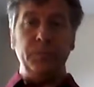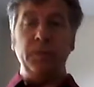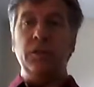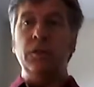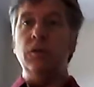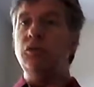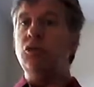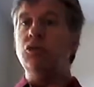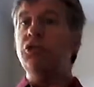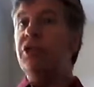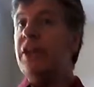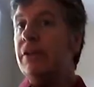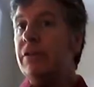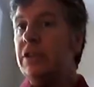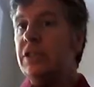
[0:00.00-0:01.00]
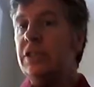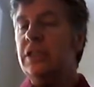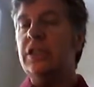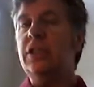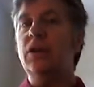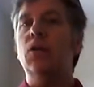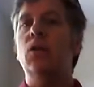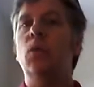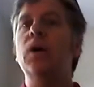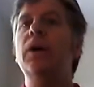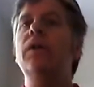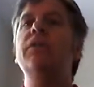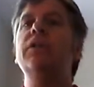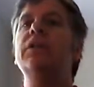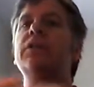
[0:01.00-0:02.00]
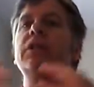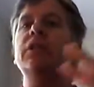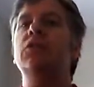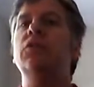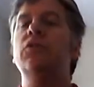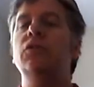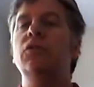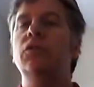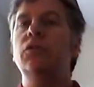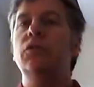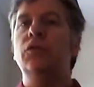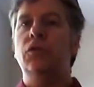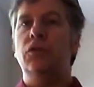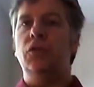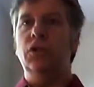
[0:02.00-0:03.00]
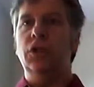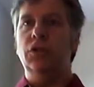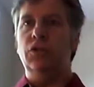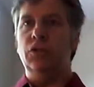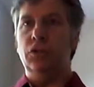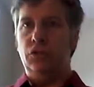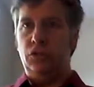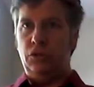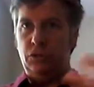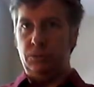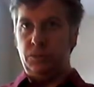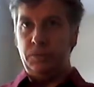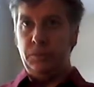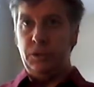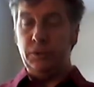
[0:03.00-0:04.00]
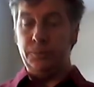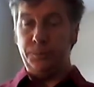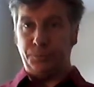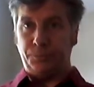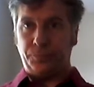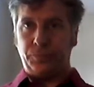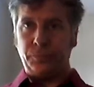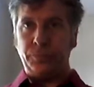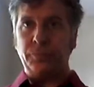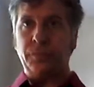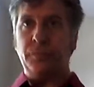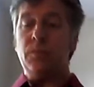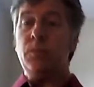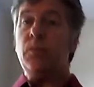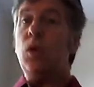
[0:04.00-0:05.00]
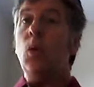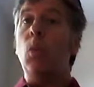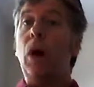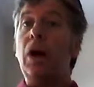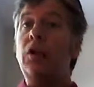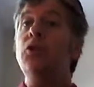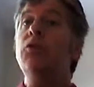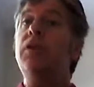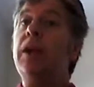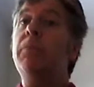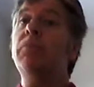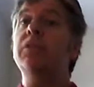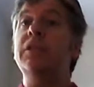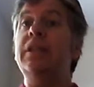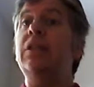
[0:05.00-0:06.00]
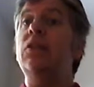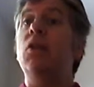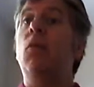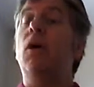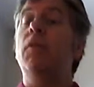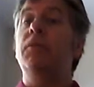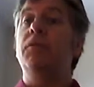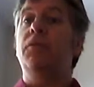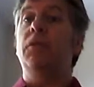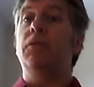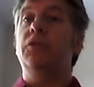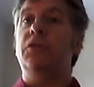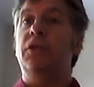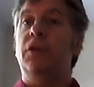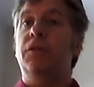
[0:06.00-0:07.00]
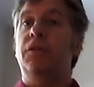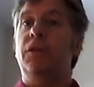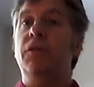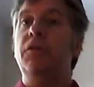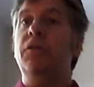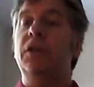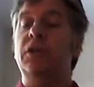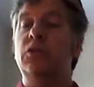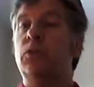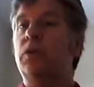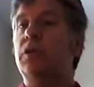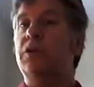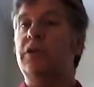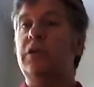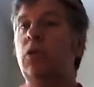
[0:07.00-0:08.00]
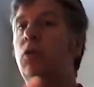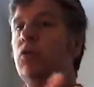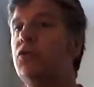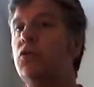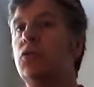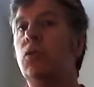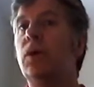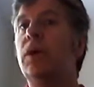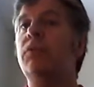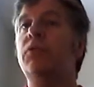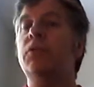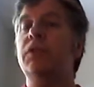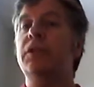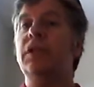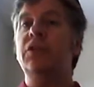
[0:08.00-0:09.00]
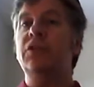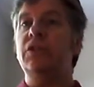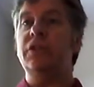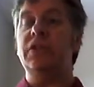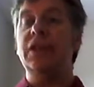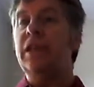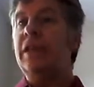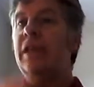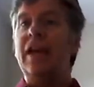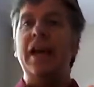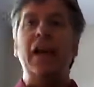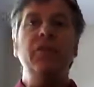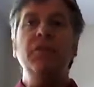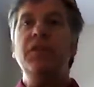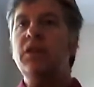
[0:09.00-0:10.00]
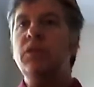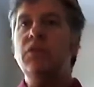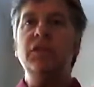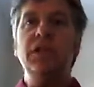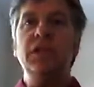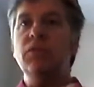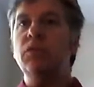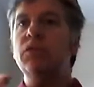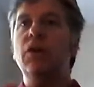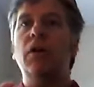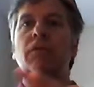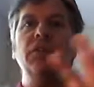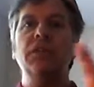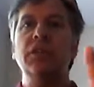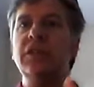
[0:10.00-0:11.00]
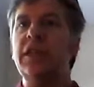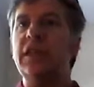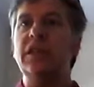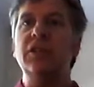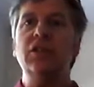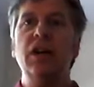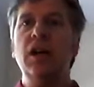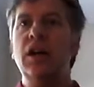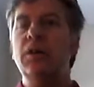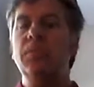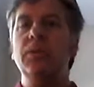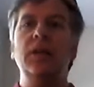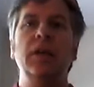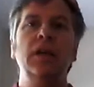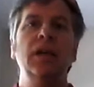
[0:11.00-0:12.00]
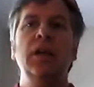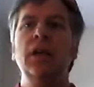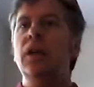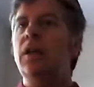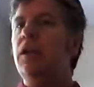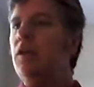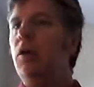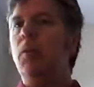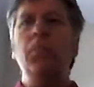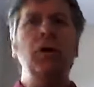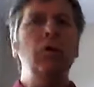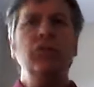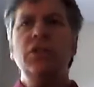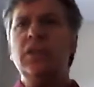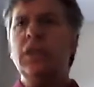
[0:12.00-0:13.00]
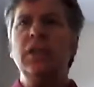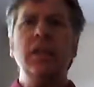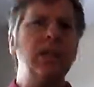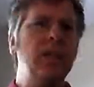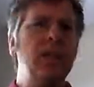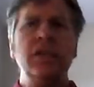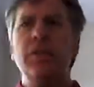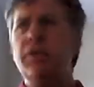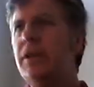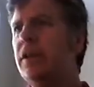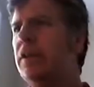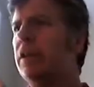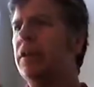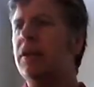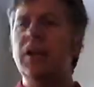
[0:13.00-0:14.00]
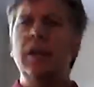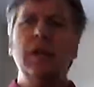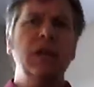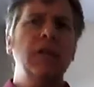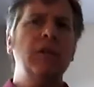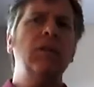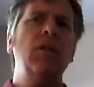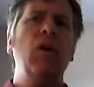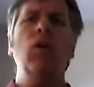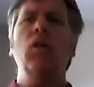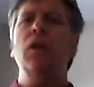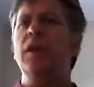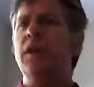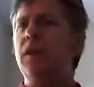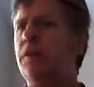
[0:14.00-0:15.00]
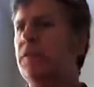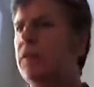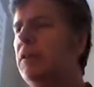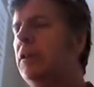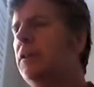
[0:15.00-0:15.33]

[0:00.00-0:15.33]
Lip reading: your charity or whatever it is that you're looking to promote, while you're able to then go off and focus on the other things. Whereas the old school way of doing things is everything you did was obviously taking time and posting and lettering and calling and